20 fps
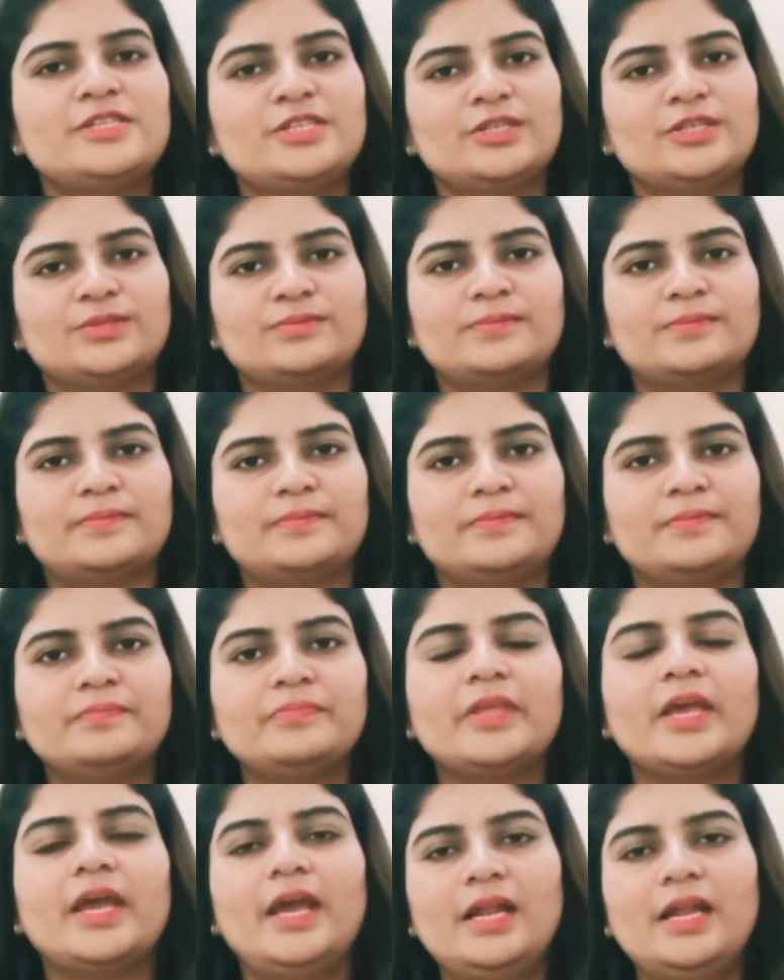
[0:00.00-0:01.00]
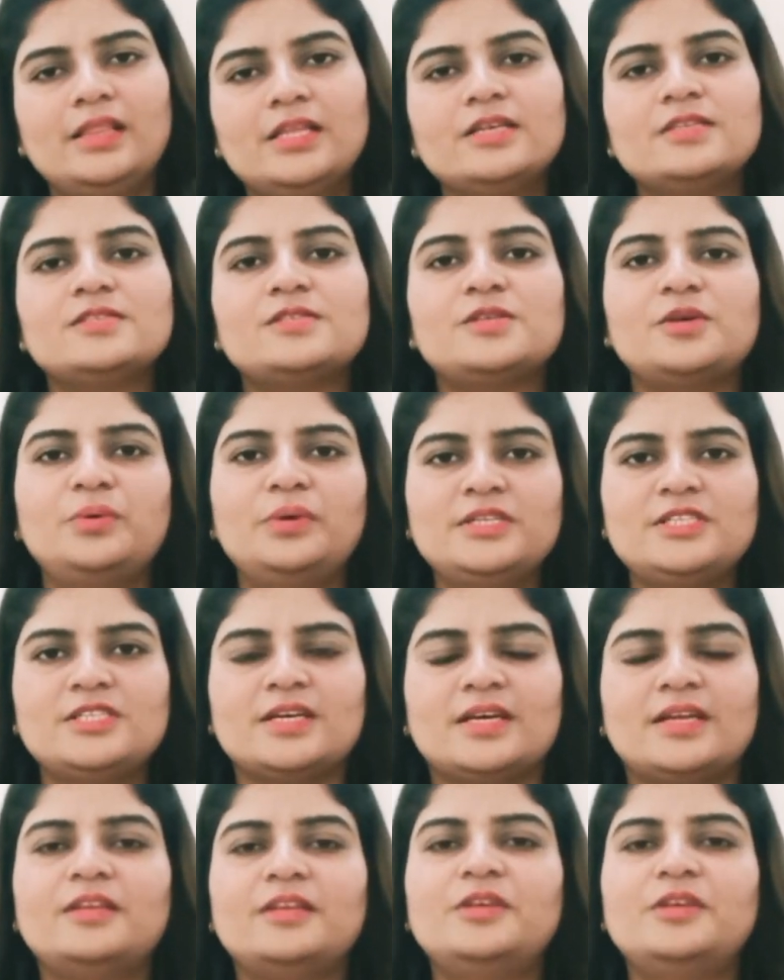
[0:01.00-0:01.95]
In this question,